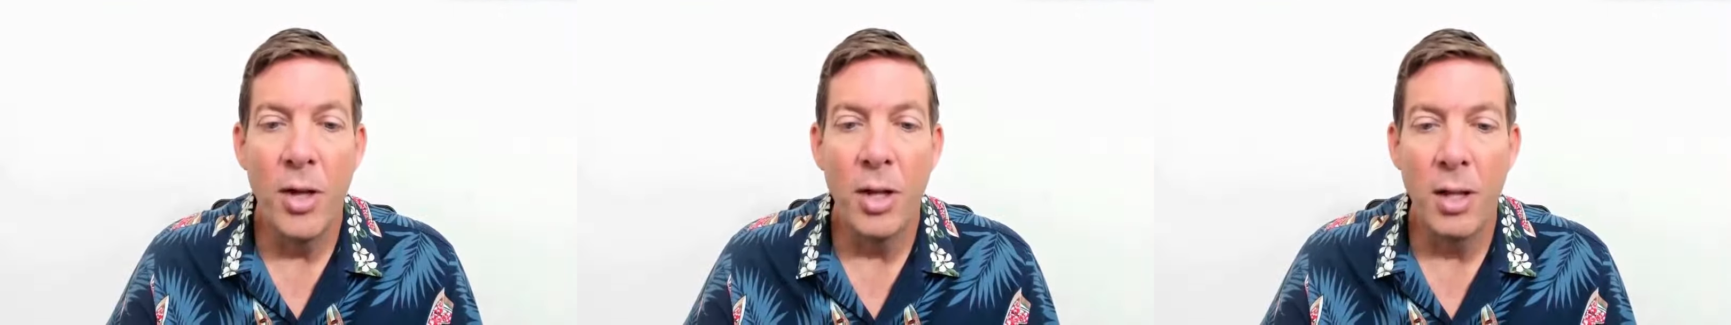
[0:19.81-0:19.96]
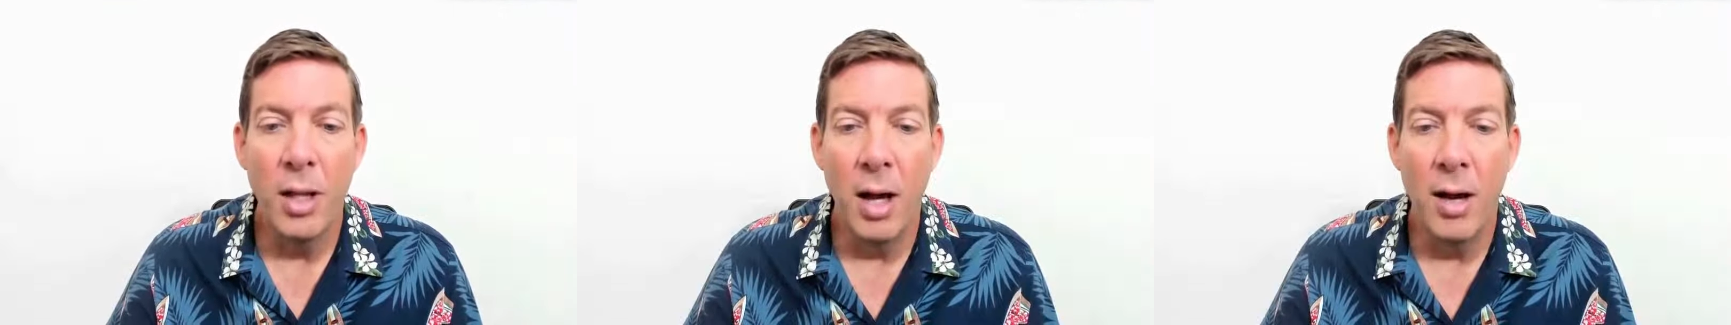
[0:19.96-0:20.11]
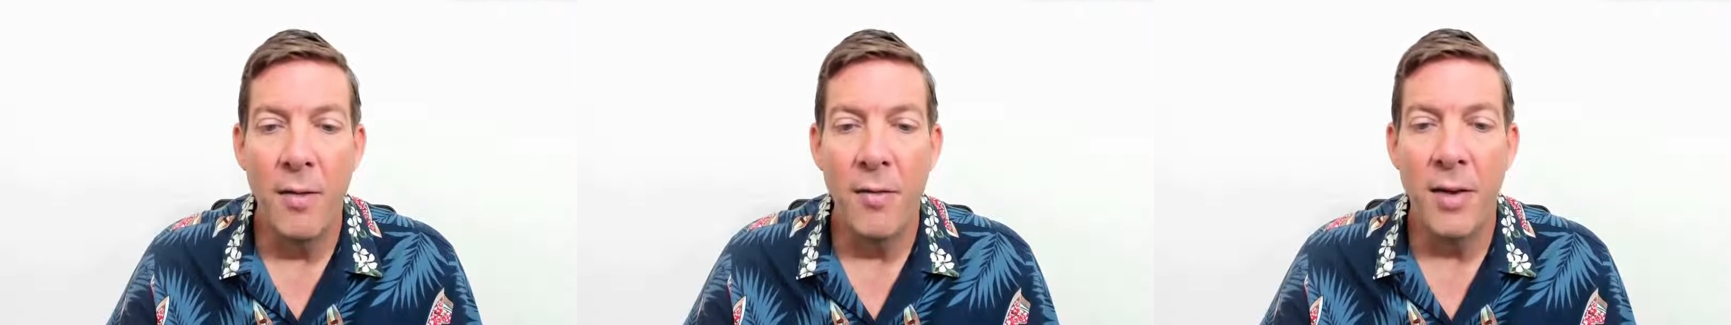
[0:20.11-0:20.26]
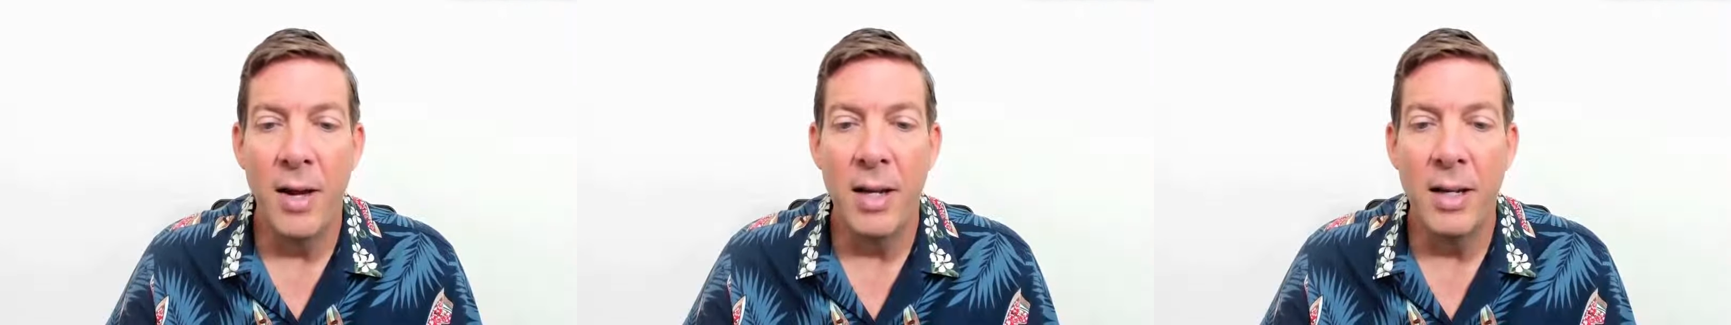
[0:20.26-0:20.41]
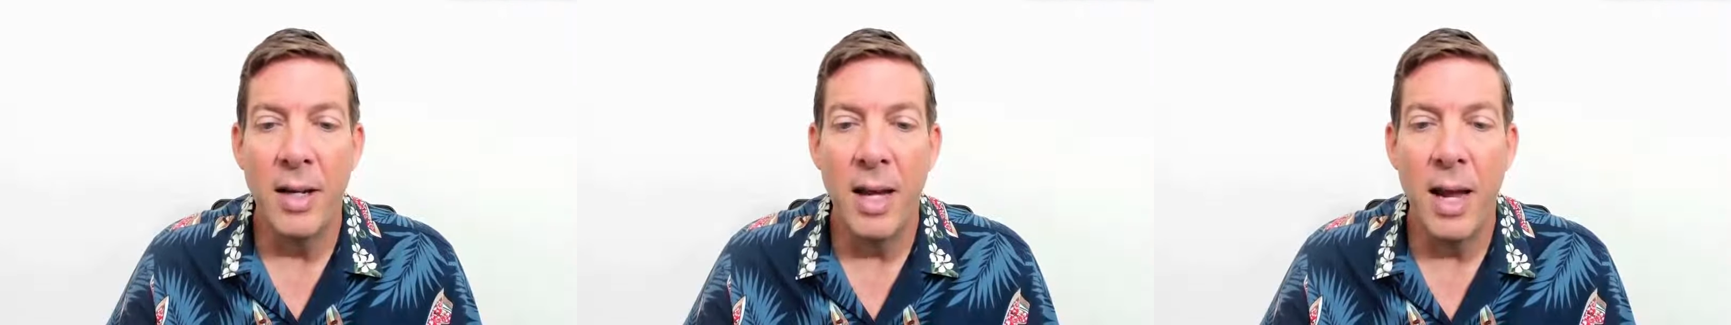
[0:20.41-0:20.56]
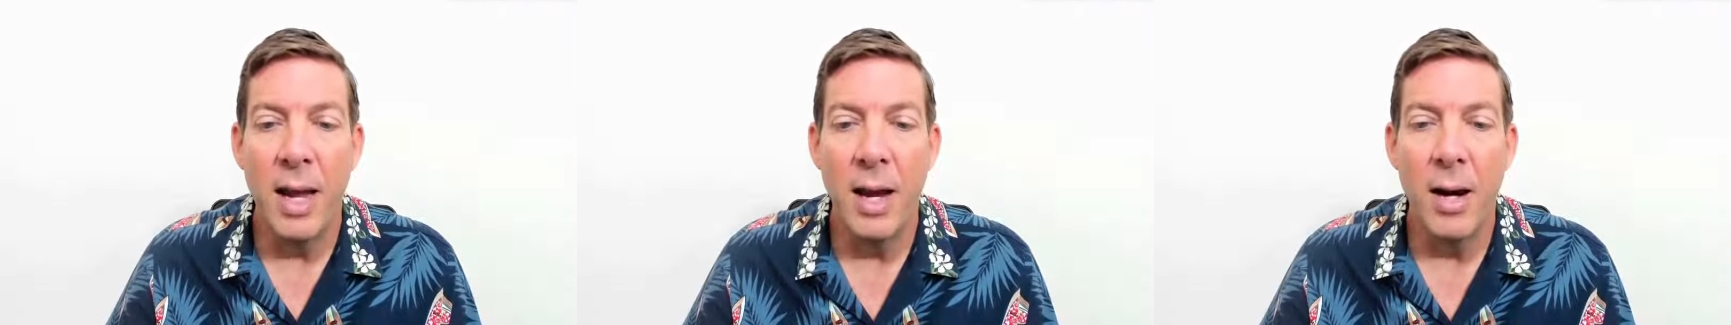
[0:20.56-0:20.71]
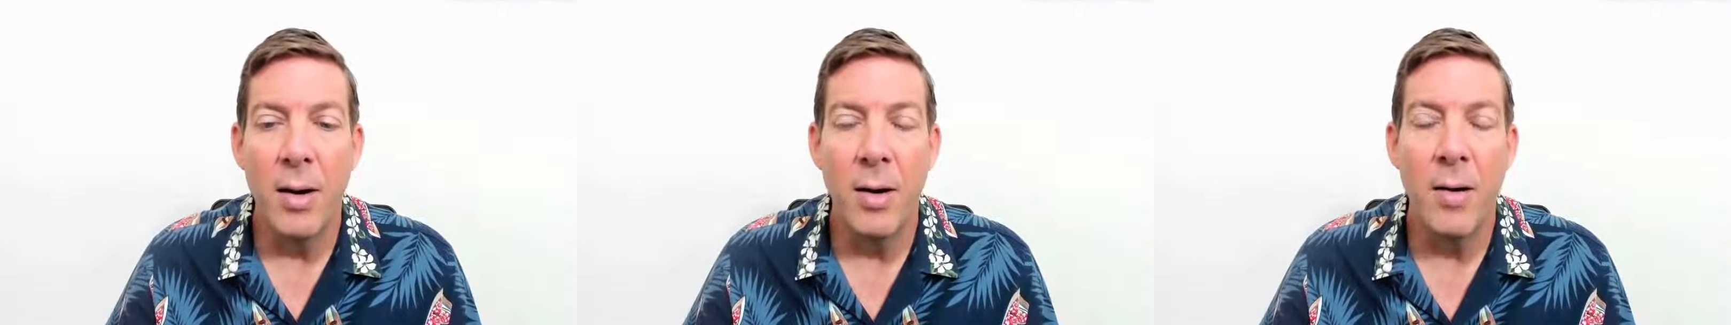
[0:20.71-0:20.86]
the love and
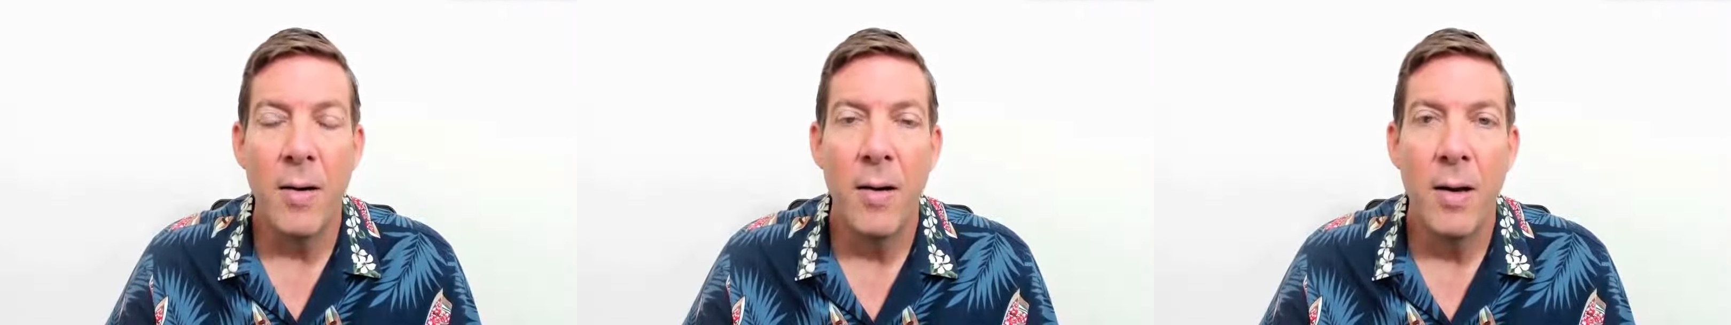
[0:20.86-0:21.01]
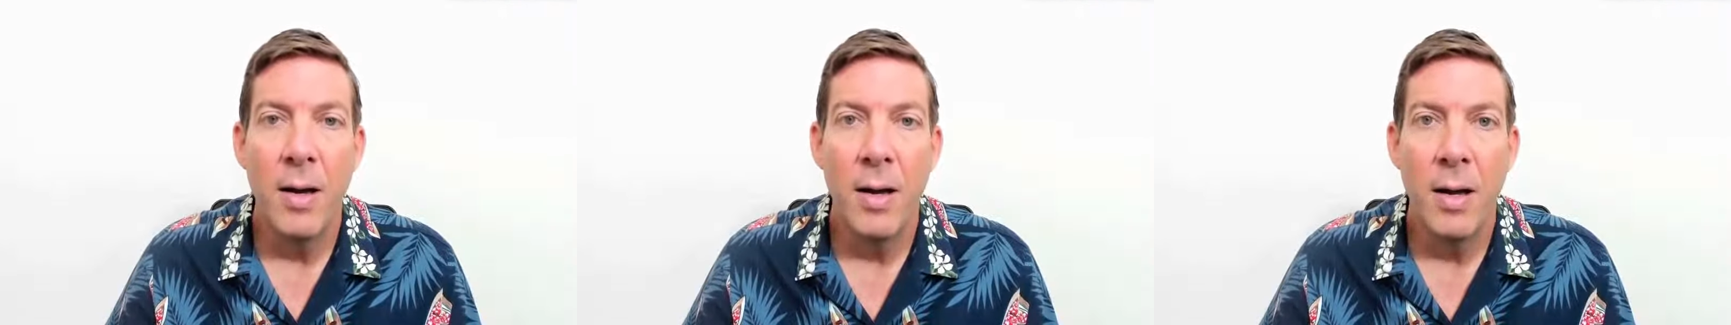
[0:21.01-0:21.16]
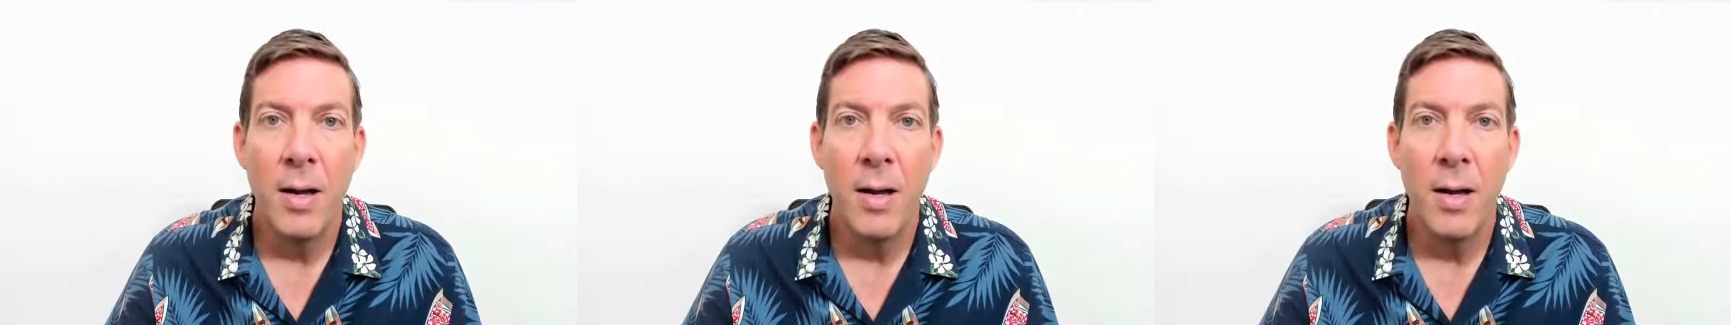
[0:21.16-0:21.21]
care